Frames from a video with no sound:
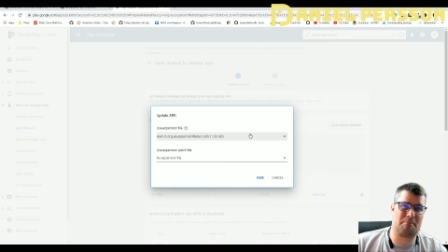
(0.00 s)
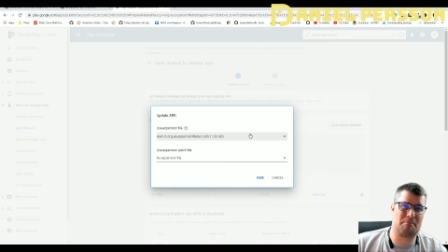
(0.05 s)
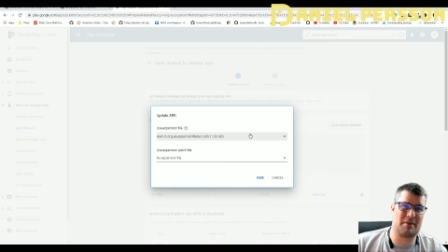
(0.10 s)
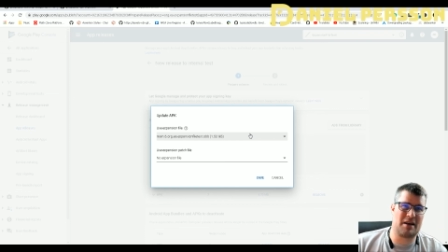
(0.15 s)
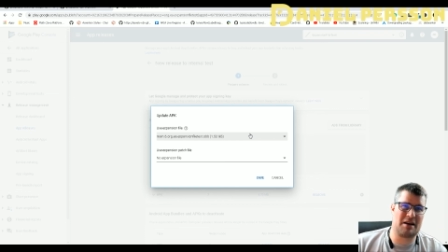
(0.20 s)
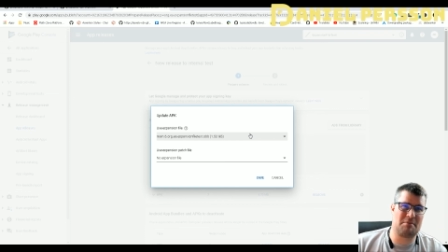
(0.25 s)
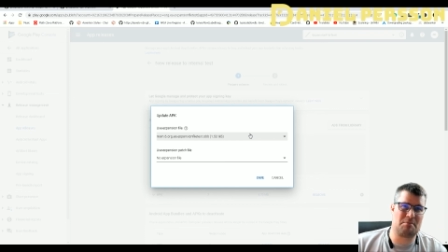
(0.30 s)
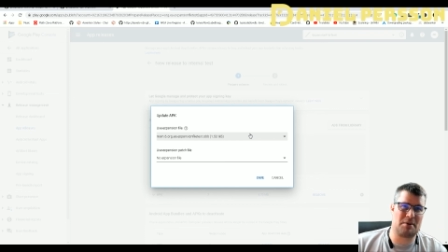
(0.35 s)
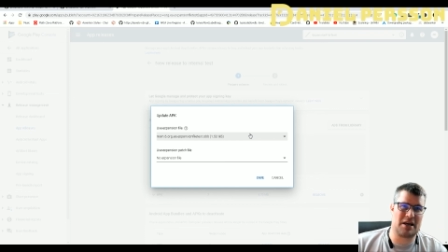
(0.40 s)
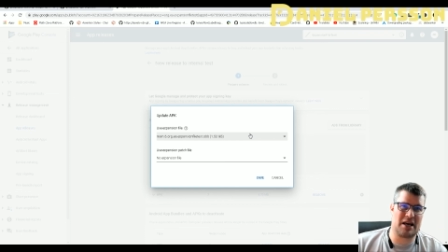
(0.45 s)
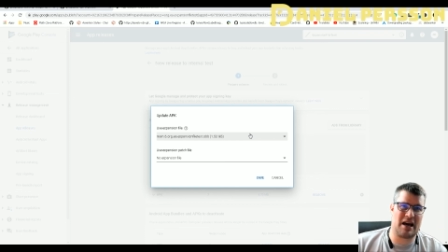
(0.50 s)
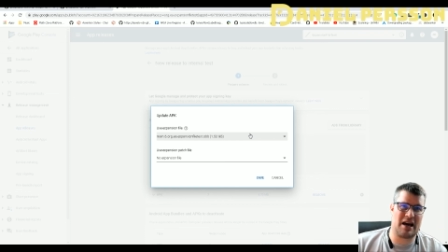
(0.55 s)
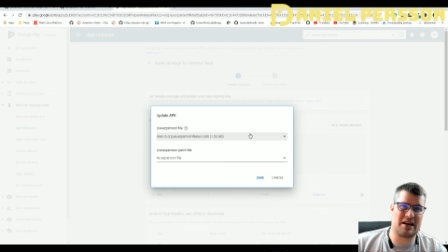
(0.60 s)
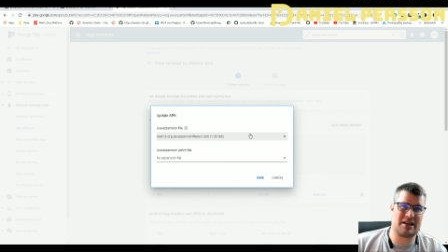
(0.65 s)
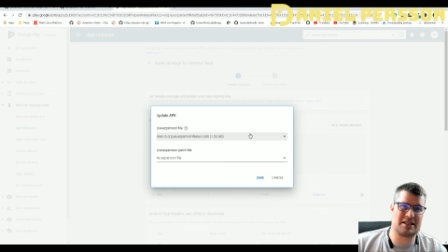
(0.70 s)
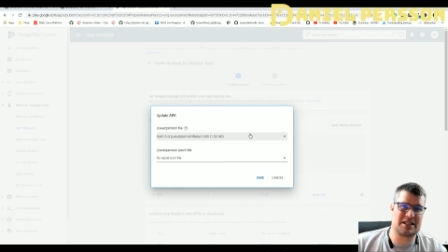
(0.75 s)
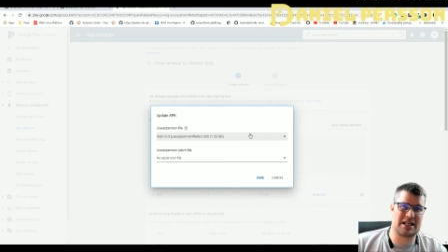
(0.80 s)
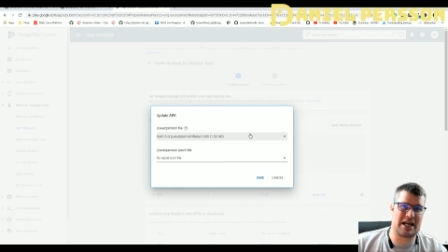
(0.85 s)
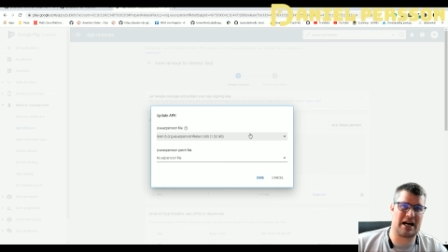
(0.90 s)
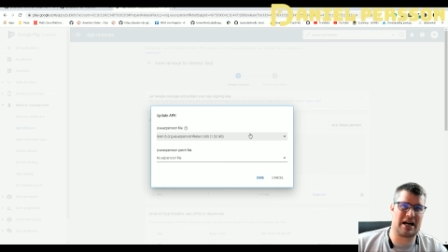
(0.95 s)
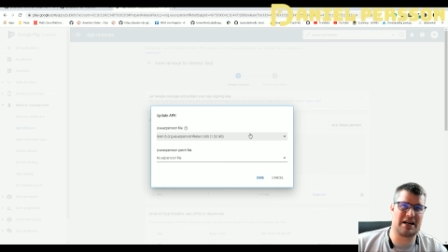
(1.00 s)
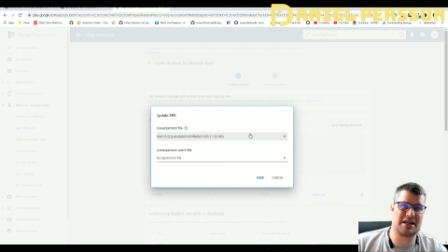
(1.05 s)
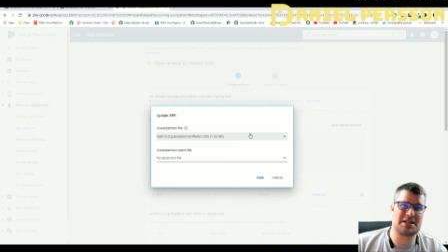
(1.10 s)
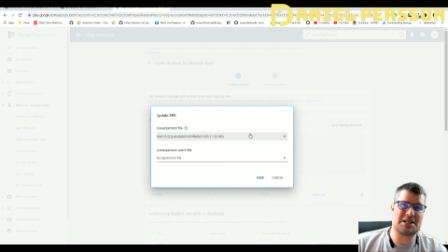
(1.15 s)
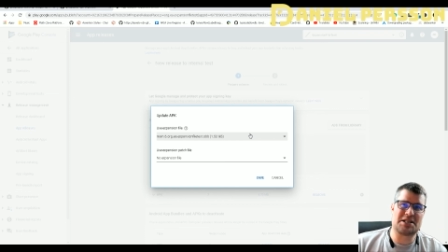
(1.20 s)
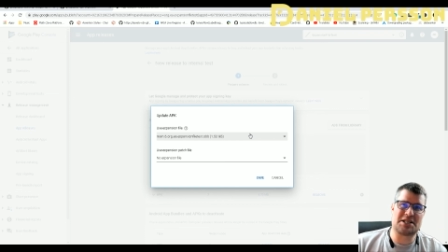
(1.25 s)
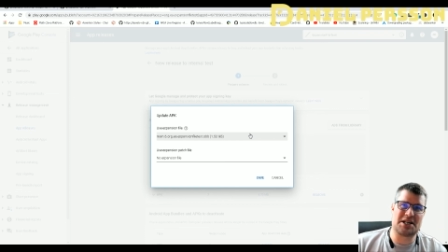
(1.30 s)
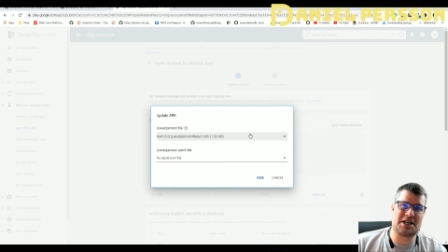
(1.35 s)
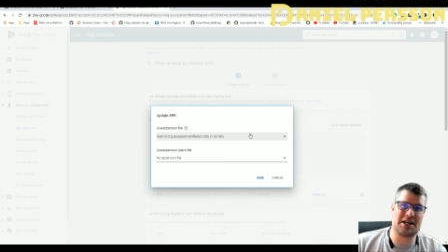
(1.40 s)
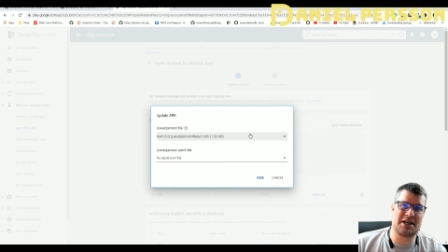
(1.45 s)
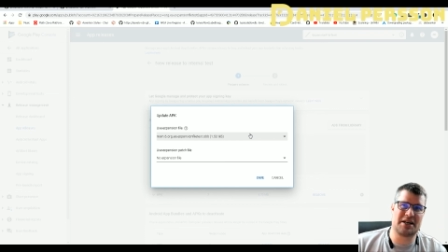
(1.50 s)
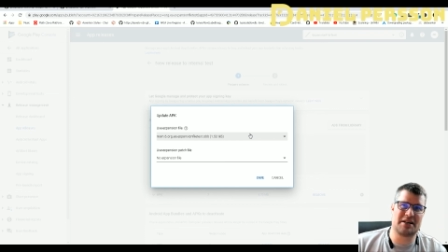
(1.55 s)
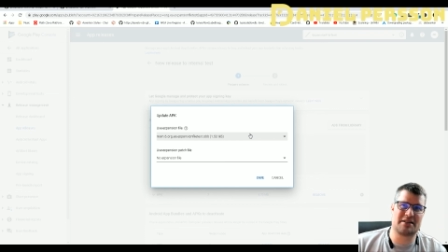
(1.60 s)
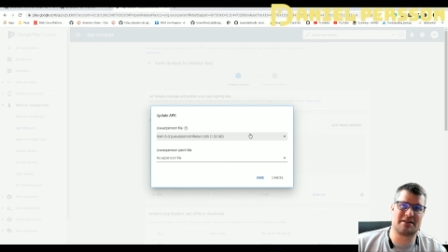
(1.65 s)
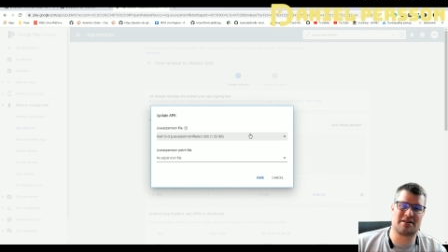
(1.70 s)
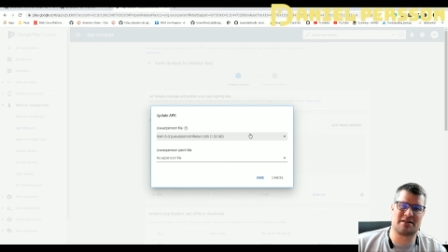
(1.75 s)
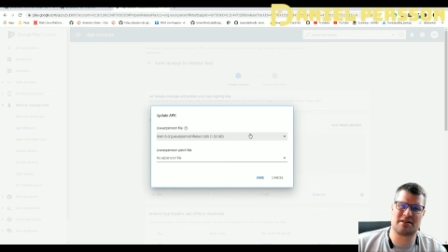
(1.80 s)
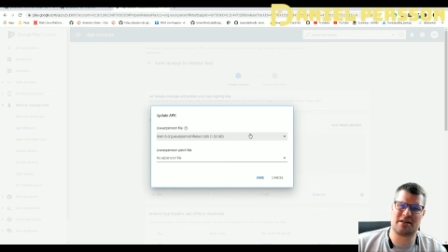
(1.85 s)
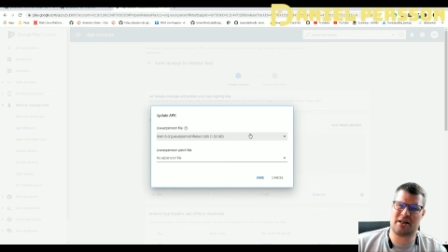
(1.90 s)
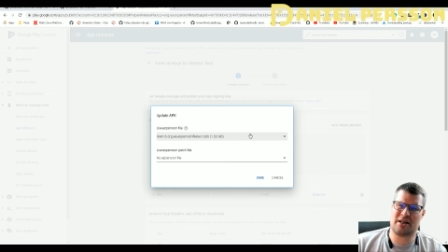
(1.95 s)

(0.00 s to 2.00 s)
APK size is